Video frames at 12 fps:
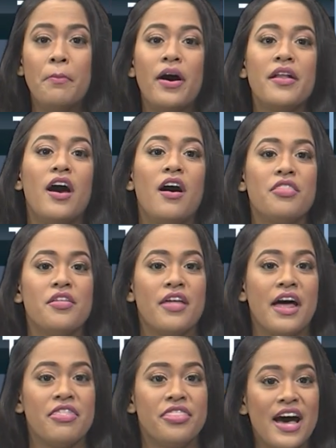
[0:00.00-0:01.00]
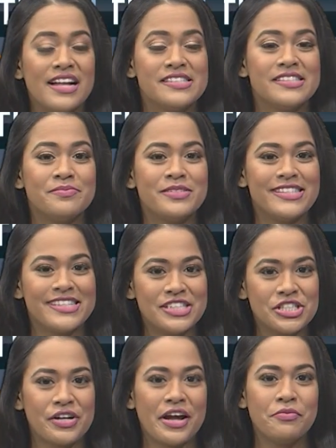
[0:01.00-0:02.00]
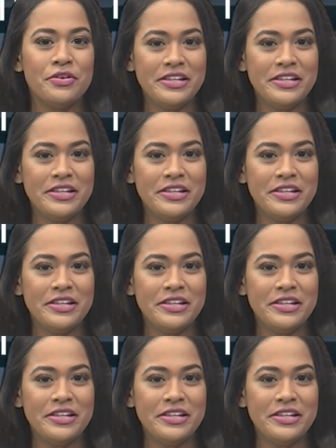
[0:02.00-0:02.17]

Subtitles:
But other than that, some sunshine